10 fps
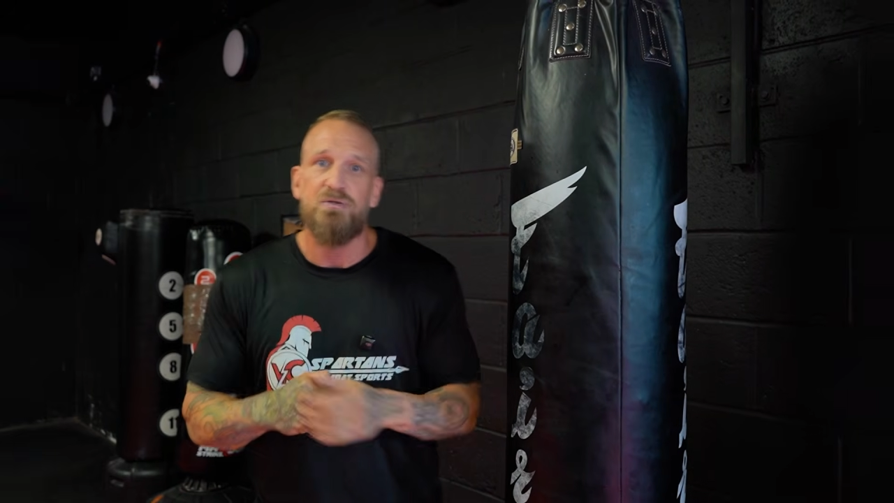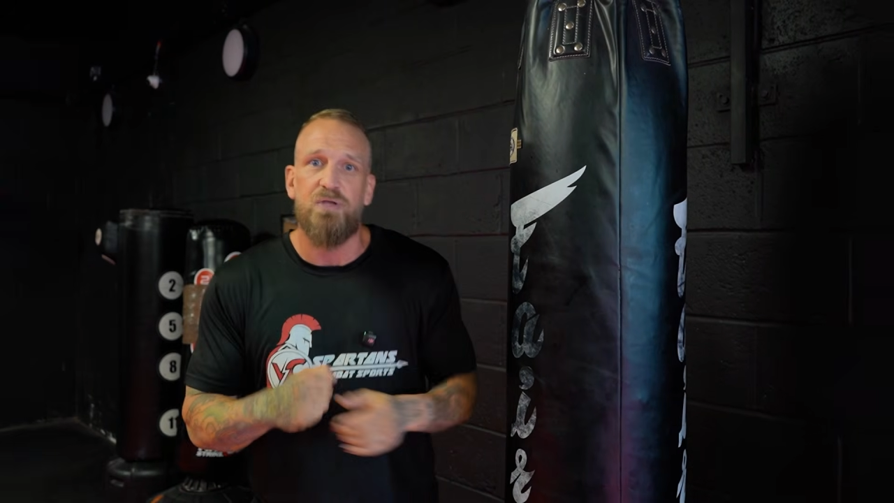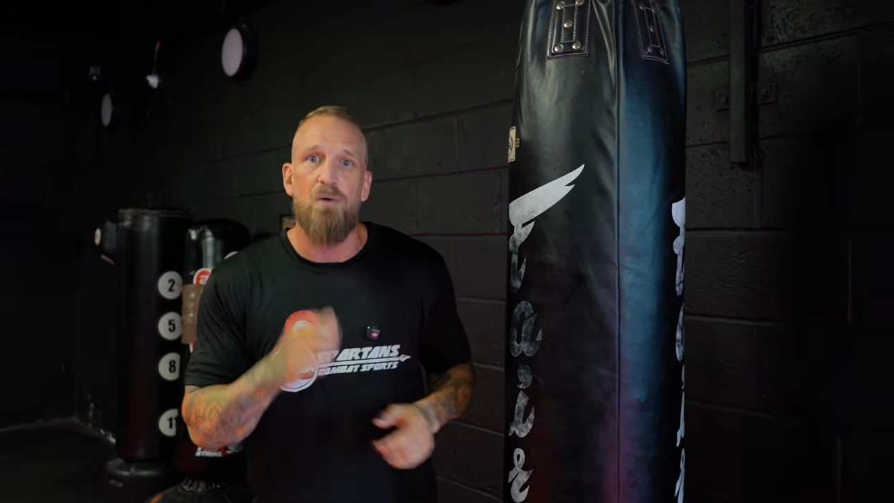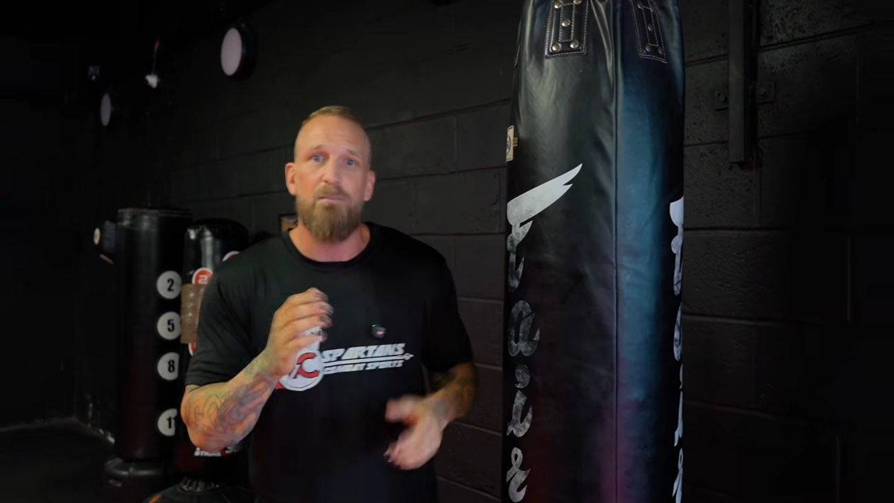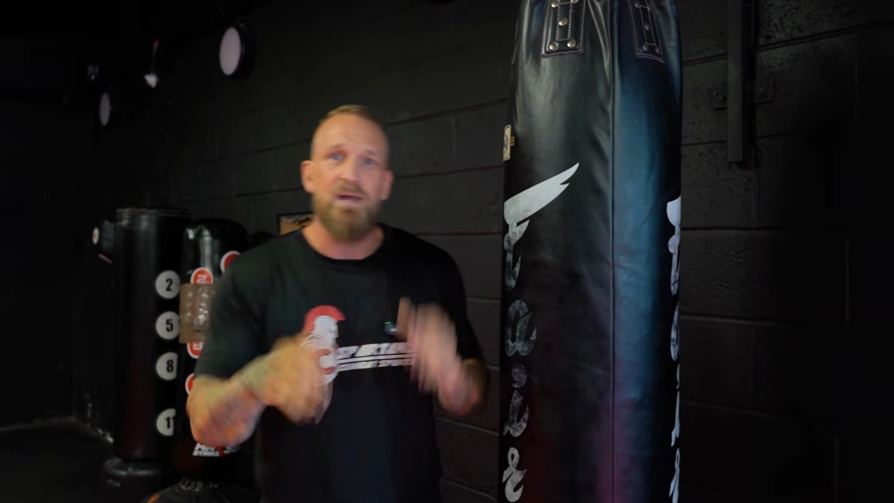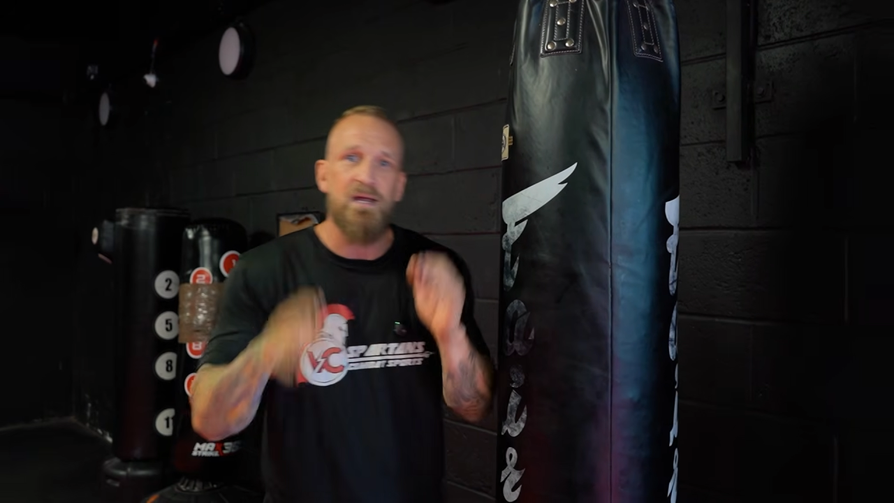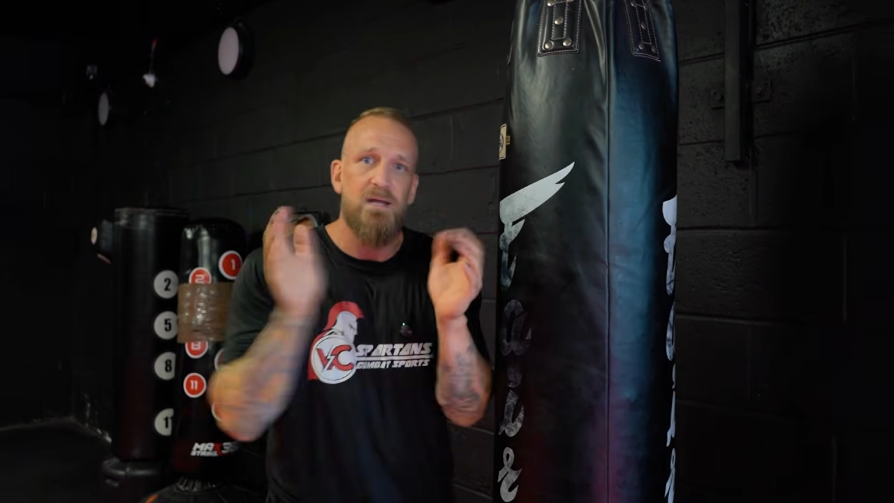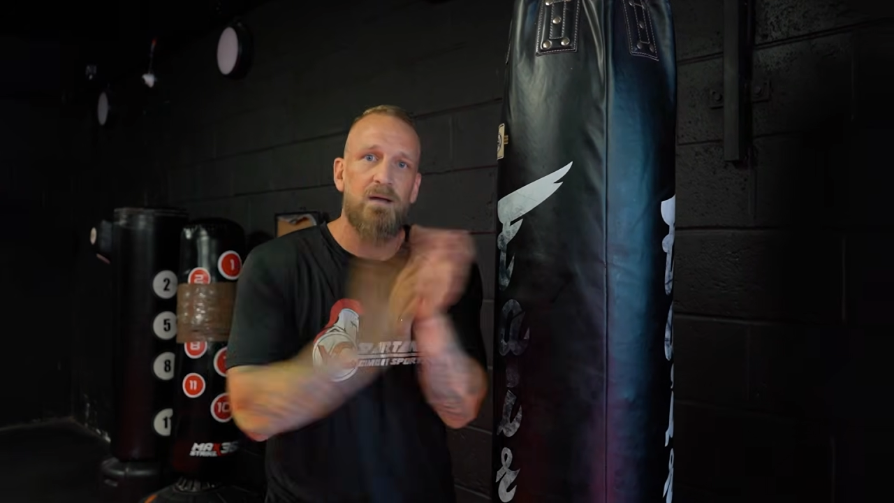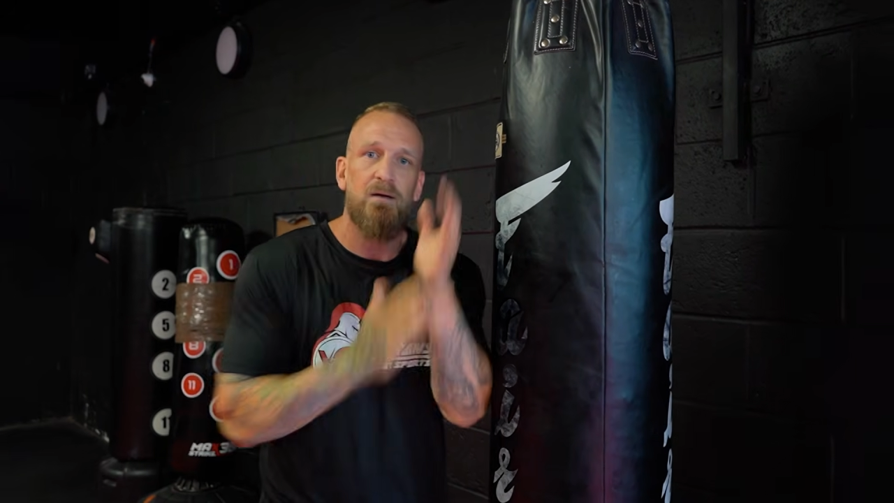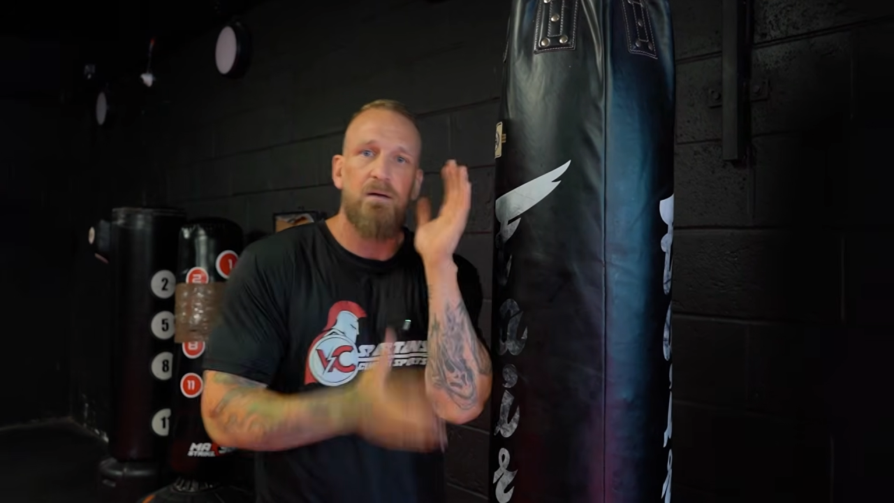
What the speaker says: Don't be